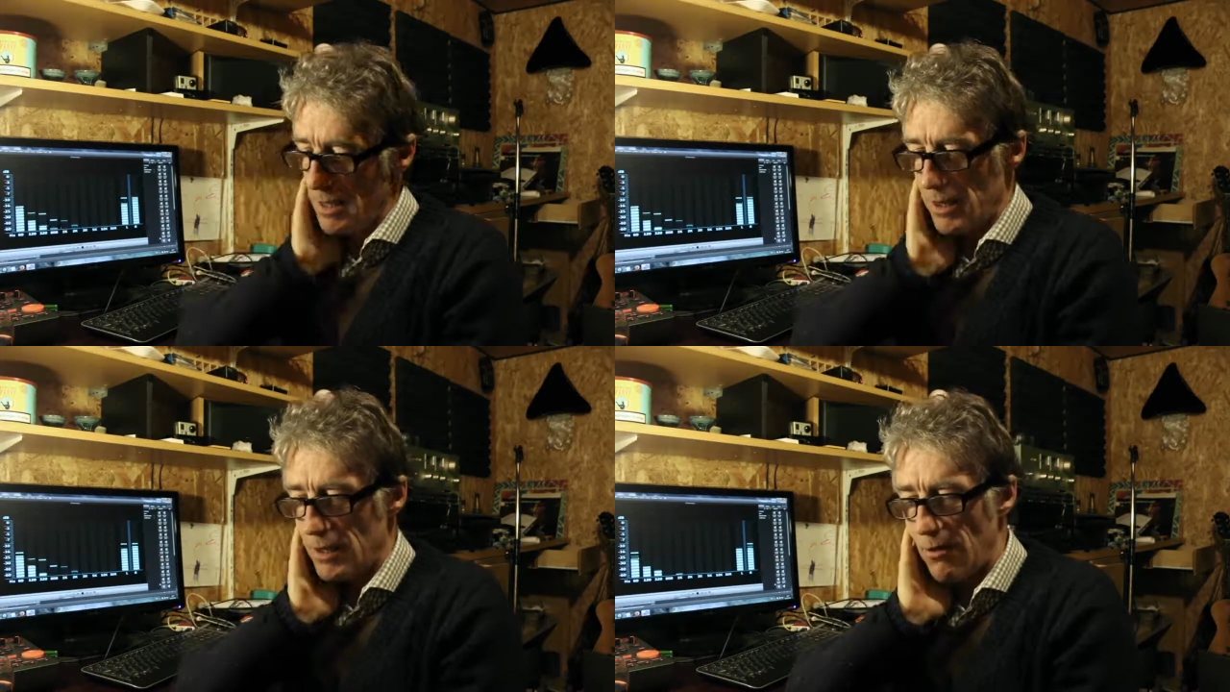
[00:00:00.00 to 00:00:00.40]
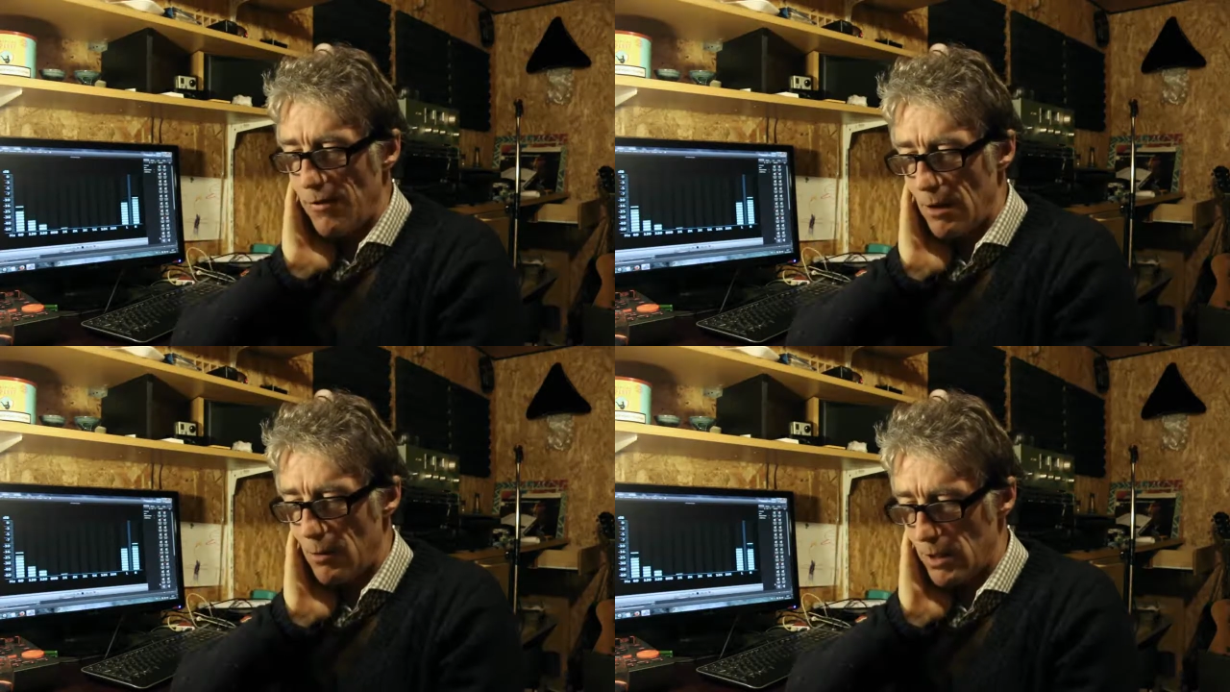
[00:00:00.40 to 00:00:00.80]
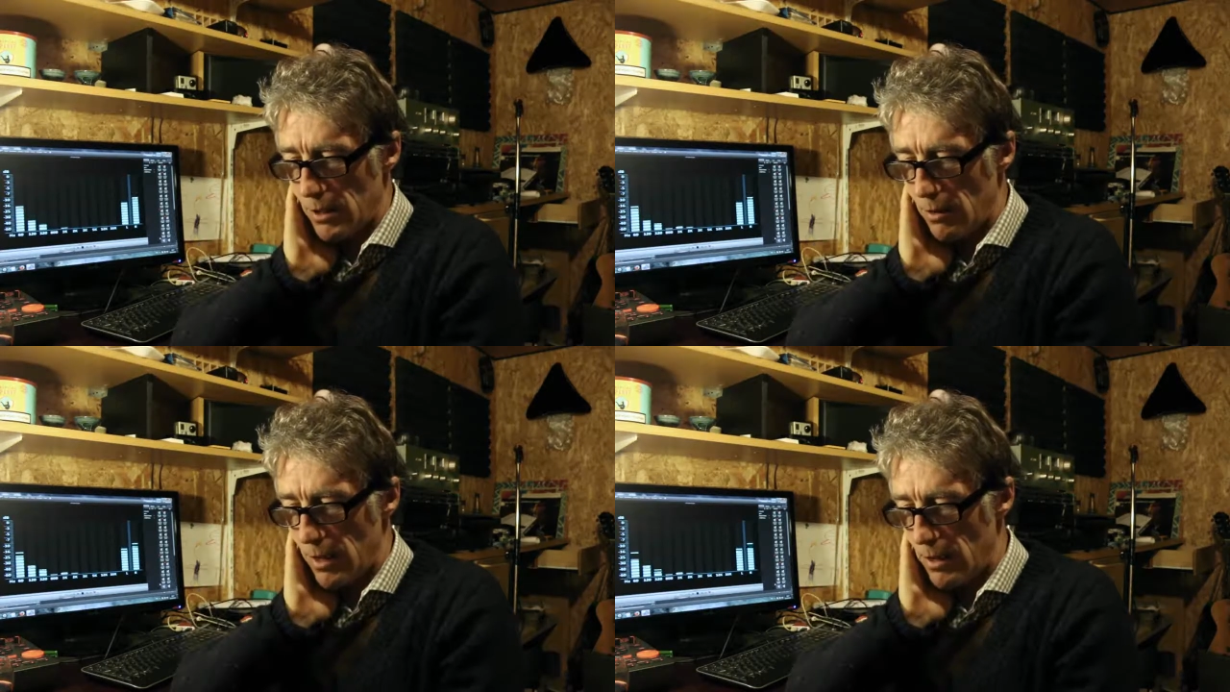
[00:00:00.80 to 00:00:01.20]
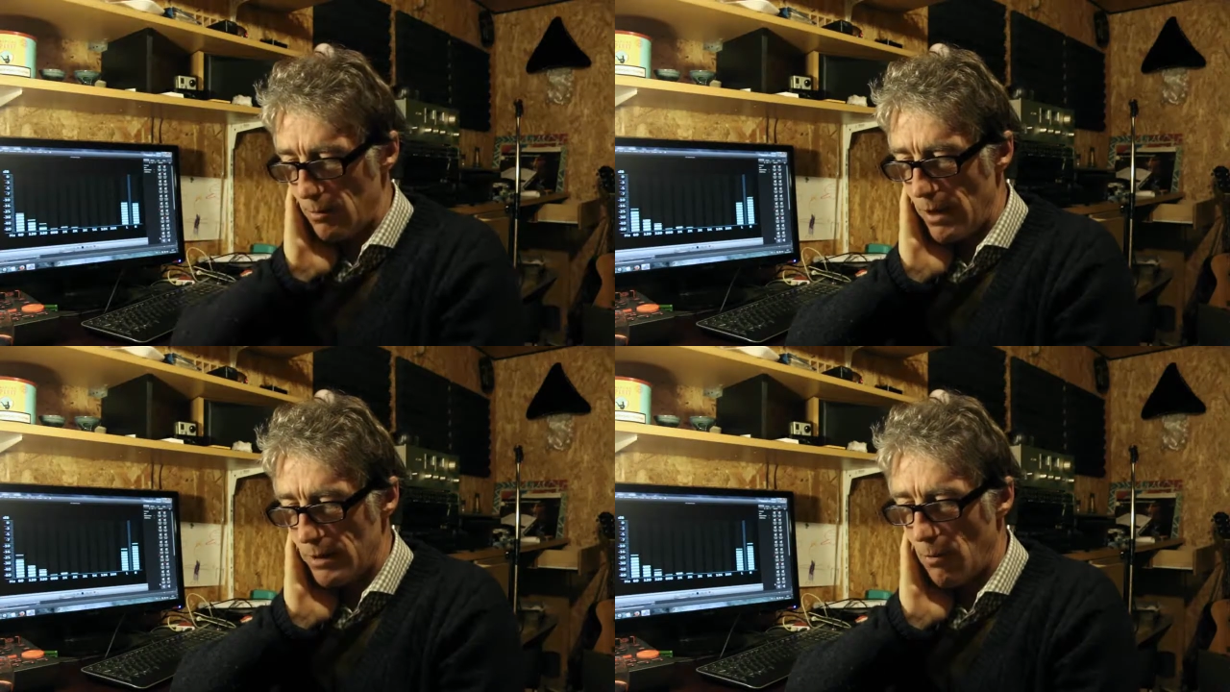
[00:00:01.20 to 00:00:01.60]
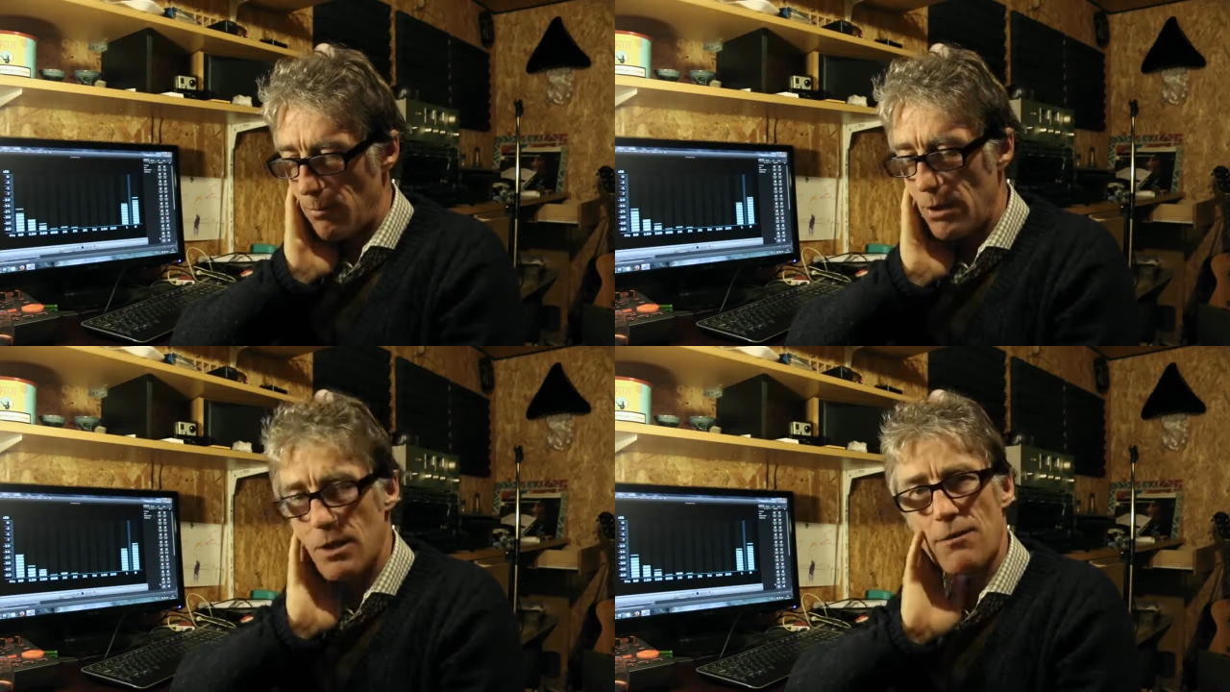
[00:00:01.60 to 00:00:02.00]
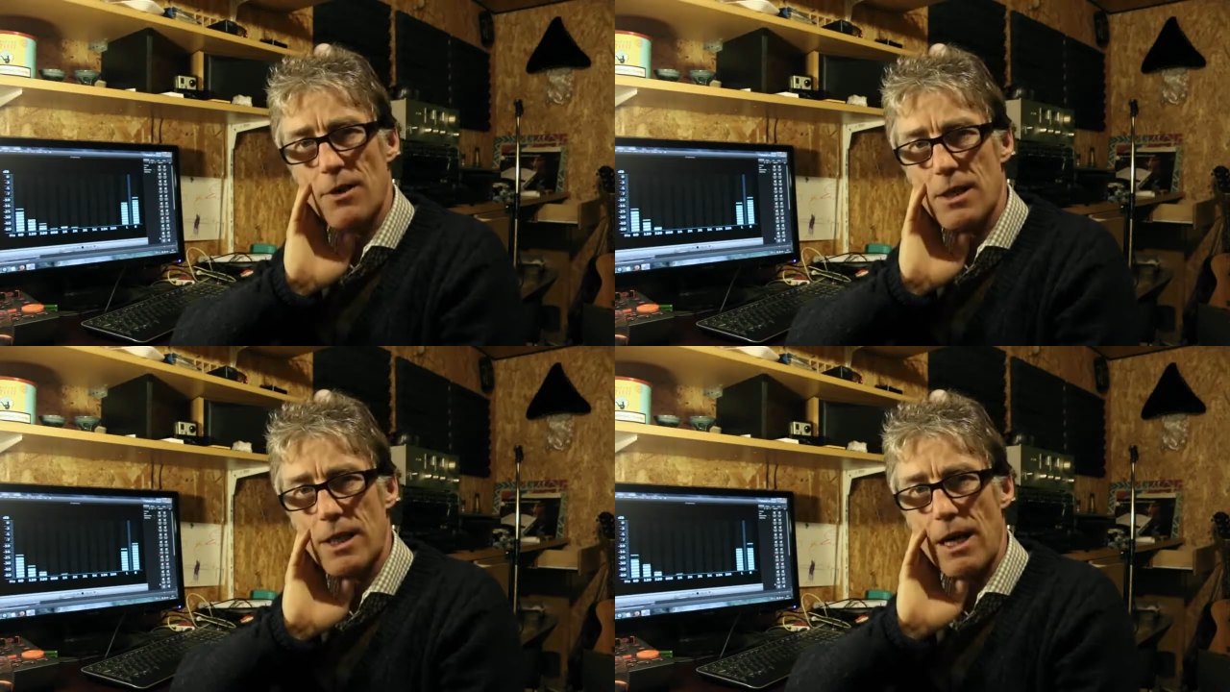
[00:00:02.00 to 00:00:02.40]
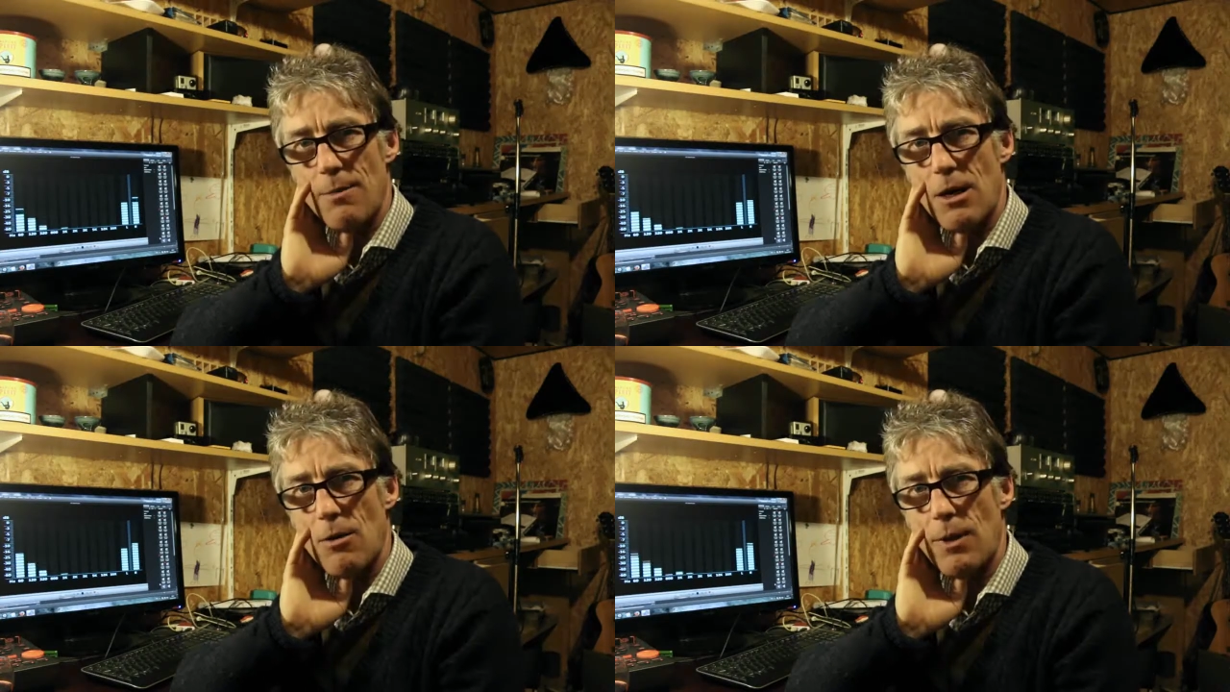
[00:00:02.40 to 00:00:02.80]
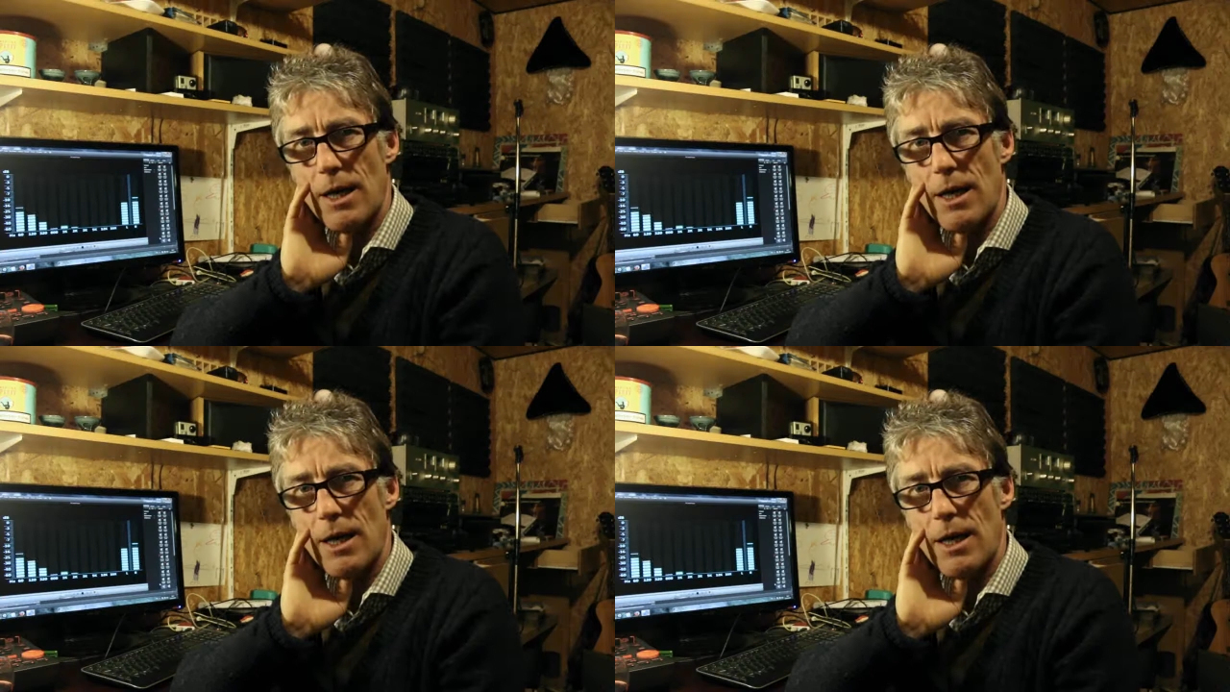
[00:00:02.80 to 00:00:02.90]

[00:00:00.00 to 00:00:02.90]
stuff I was doing when computers first came out,